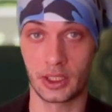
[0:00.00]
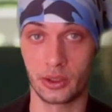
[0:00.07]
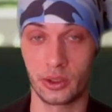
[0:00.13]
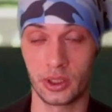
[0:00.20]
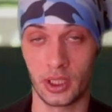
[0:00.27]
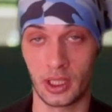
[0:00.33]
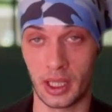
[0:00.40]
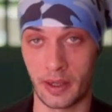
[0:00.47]
You
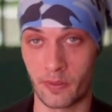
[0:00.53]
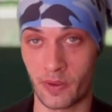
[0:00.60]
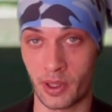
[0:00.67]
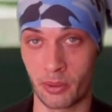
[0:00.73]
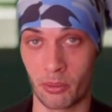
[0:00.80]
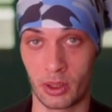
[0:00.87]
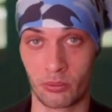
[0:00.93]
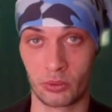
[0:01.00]
could tell
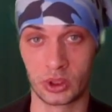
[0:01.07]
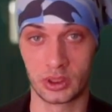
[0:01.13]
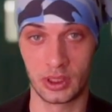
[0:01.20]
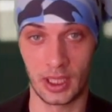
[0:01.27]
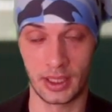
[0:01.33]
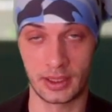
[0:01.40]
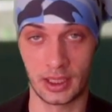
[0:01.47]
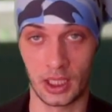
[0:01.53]
everything about him was
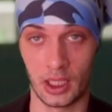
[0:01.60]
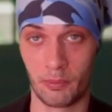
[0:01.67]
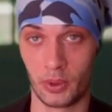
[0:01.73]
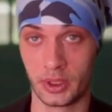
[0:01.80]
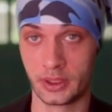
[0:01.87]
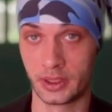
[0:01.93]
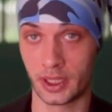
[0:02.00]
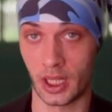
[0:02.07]
nice,
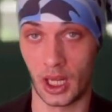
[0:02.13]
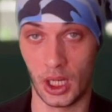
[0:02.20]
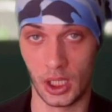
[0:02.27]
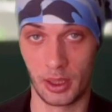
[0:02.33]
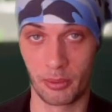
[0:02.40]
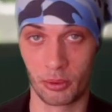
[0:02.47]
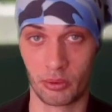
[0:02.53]
helpful. He's like, I'm the